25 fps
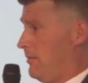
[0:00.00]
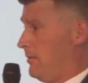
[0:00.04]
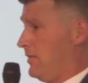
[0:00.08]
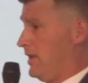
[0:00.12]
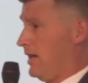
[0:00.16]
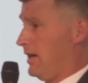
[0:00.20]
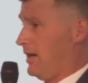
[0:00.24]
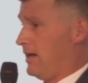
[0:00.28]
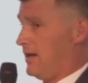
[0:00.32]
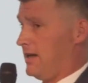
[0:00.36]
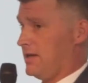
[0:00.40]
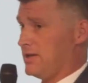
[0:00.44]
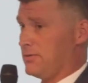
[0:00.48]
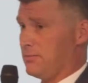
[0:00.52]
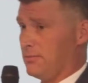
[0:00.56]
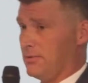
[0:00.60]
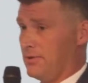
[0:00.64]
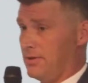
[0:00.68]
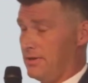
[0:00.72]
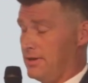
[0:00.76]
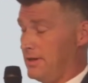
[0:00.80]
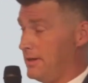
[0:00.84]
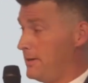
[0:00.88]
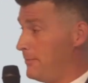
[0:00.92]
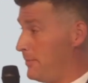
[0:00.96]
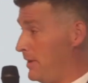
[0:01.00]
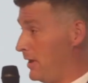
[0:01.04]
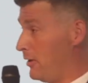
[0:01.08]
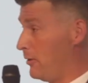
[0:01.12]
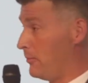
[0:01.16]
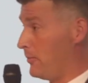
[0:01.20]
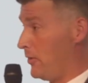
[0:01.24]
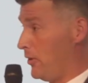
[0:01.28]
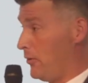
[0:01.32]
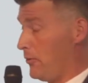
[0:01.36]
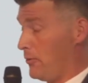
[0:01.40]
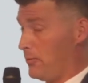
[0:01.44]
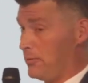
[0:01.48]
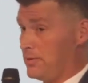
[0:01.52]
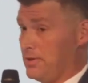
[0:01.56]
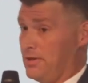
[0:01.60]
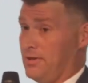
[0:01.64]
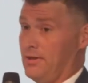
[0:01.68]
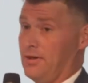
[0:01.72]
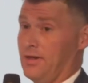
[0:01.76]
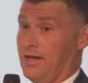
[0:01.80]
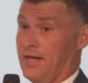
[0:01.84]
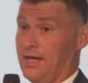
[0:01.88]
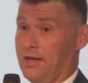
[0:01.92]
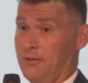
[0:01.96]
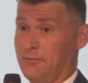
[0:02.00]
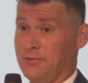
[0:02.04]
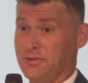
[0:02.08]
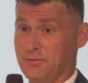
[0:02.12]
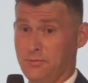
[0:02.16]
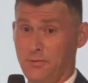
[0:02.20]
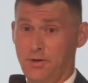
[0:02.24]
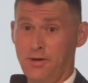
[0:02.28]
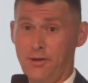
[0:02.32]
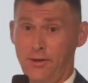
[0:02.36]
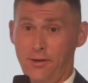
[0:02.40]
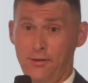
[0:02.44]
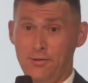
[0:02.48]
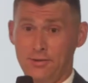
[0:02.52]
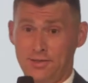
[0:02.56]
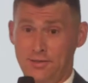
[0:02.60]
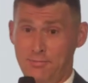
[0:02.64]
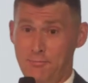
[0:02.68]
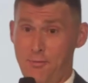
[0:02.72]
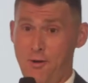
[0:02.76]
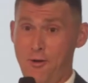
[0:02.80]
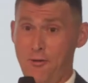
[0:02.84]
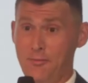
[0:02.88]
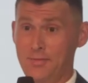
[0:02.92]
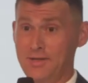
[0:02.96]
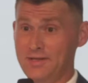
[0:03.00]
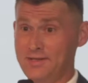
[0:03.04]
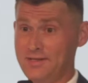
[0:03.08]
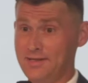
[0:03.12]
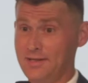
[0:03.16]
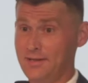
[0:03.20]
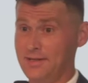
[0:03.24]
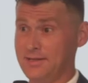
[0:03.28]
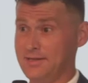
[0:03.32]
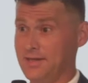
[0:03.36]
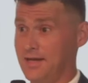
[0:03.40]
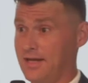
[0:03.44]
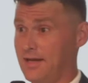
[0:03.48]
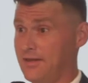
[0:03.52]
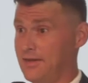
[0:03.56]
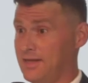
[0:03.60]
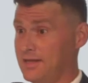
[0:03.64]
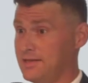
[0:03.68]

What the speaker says: Like, I guess we're gonna need a bigger boat. Like, it was one of those moments that it's like,